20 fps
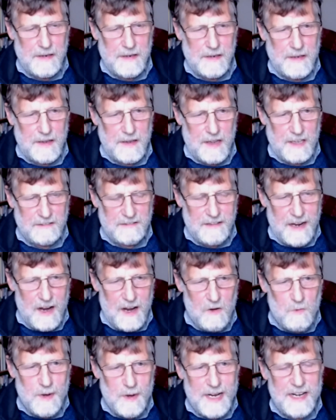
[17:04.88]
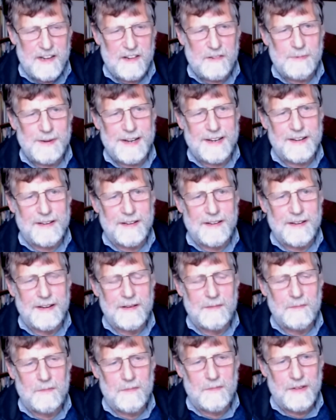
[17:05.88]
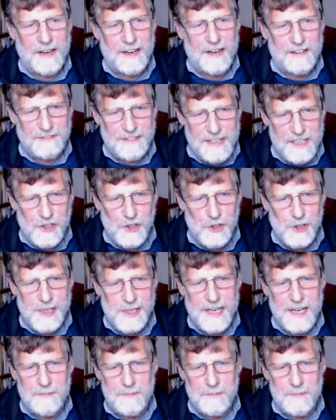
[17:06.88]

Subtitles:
There are ways we can gradually,